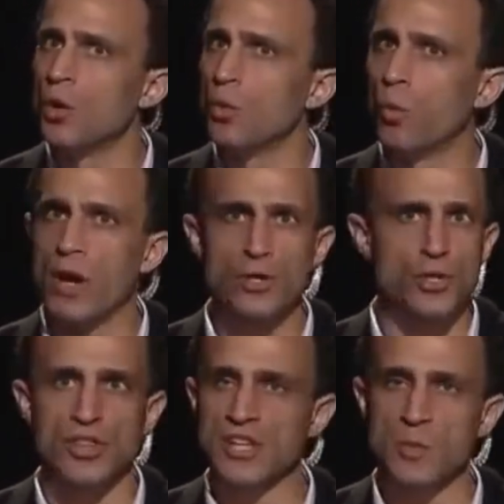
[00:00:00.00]
where
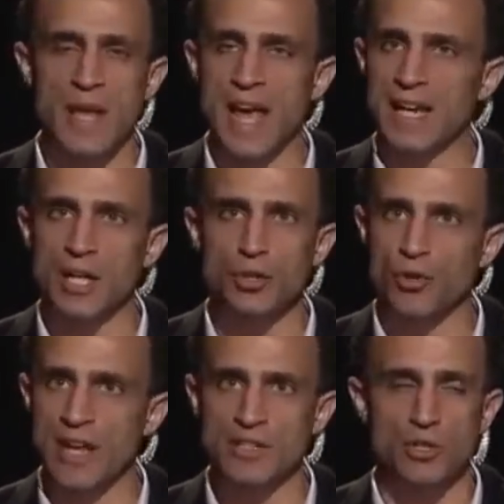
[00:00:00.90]
should things be heading on
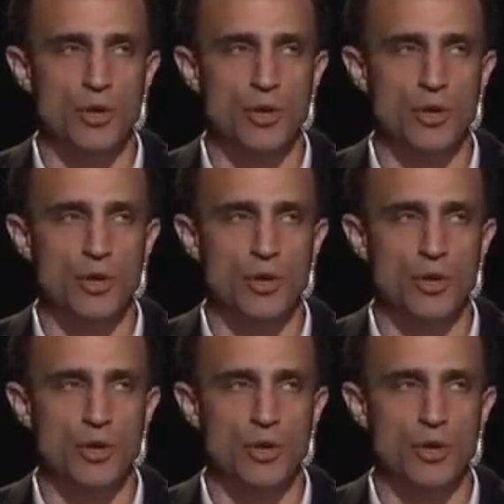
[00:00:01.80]
transit?